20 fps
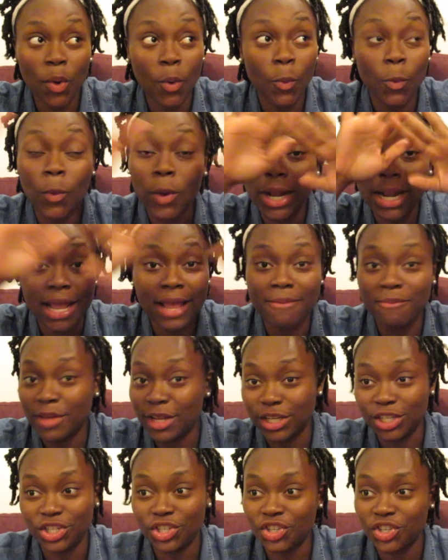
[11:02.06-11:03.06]
know what
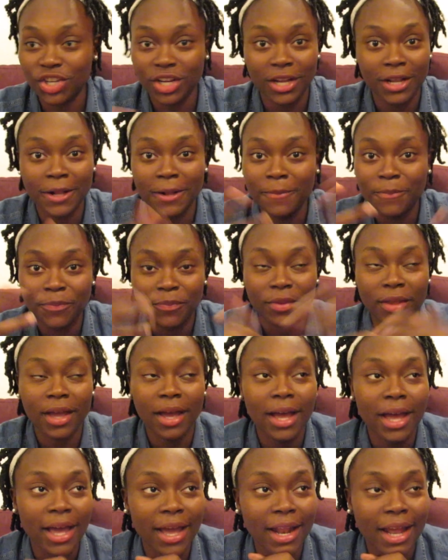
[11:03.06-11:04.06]
image
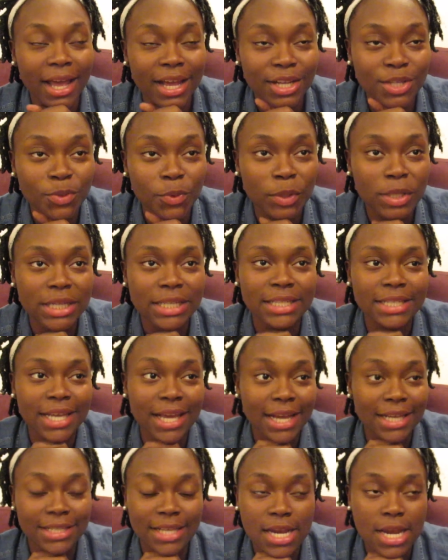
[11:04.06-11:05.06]
at
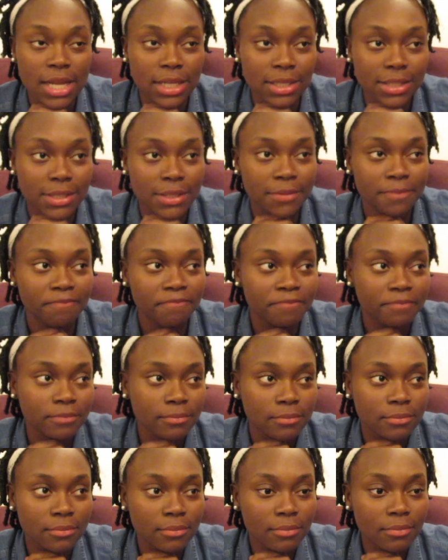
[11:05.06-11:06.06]
26, and it's
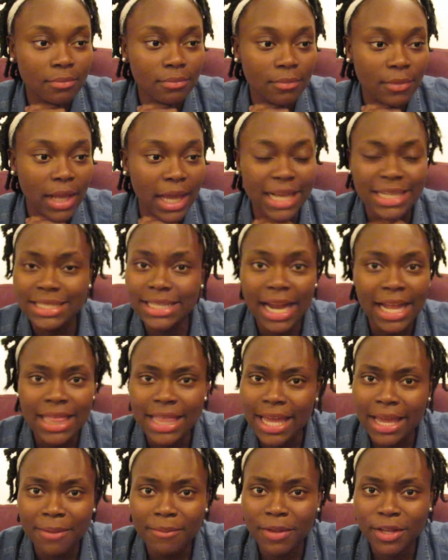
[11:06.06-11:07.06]
not
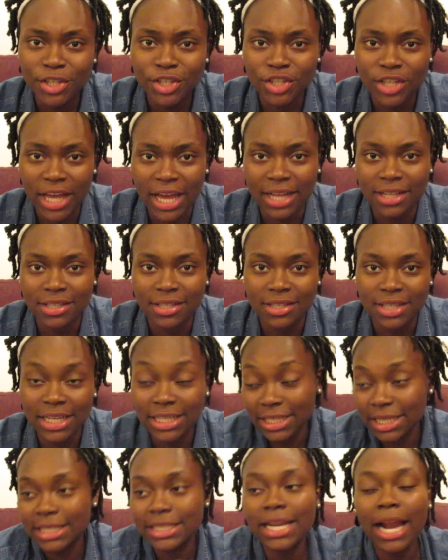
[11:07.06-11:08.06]
the image
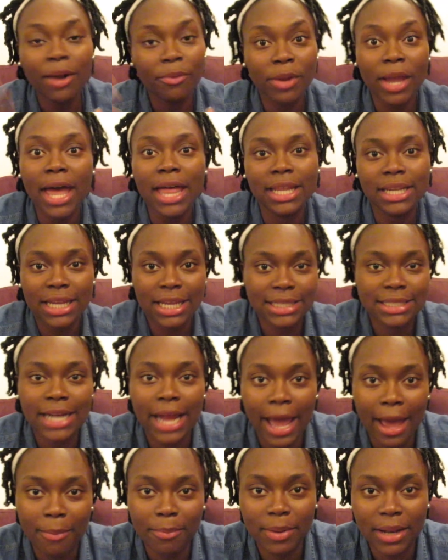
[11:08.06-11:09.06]
it's not reality. It's
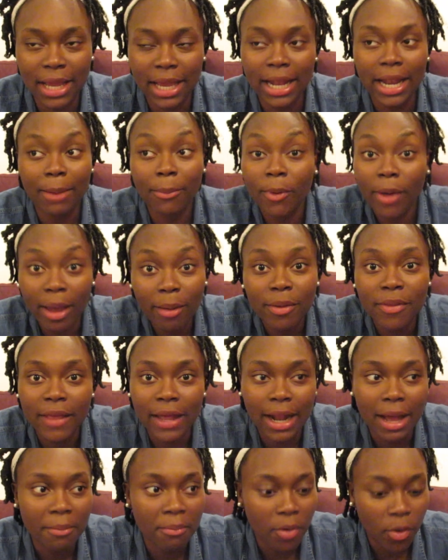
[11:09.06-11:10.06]
not happening, and I'm okay with
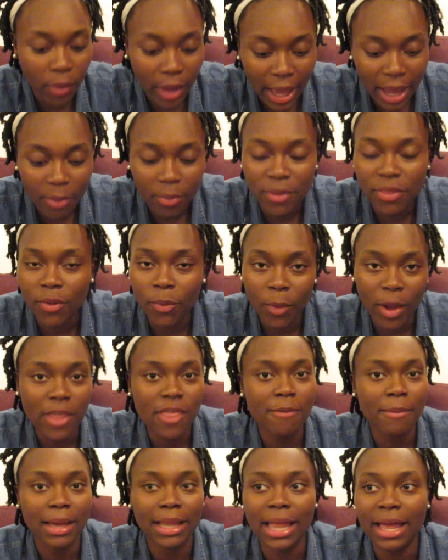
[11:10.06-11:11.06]
that. I'm okay with the
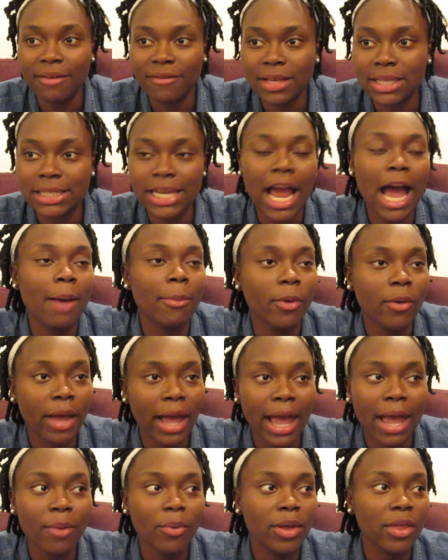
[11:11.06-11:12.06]
way that my life is now. I'm
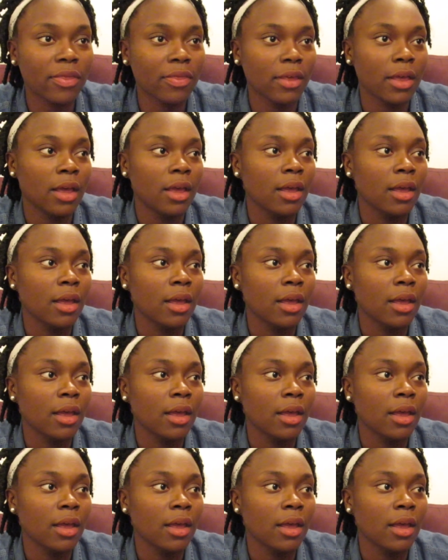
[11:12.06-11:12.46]
okay with,